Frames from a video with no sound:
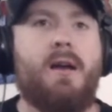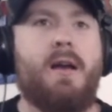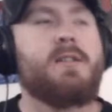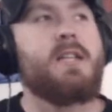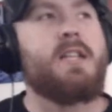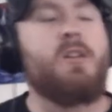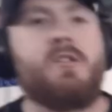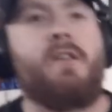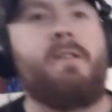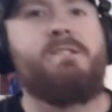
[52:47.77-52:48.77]
I was like, did those
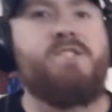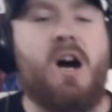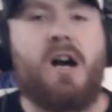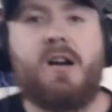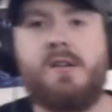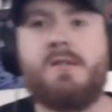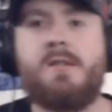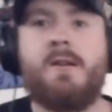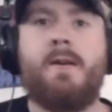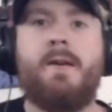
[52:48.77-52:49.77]
little fuckers
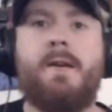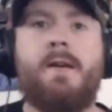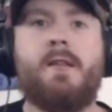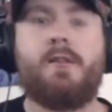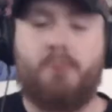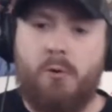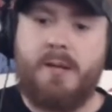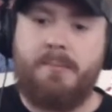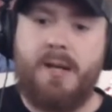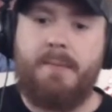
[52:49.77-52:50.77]
throw
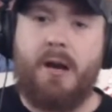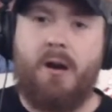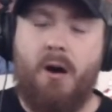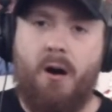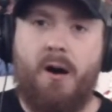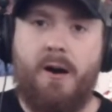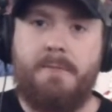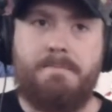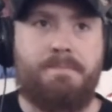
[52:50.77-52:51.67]
something at my car?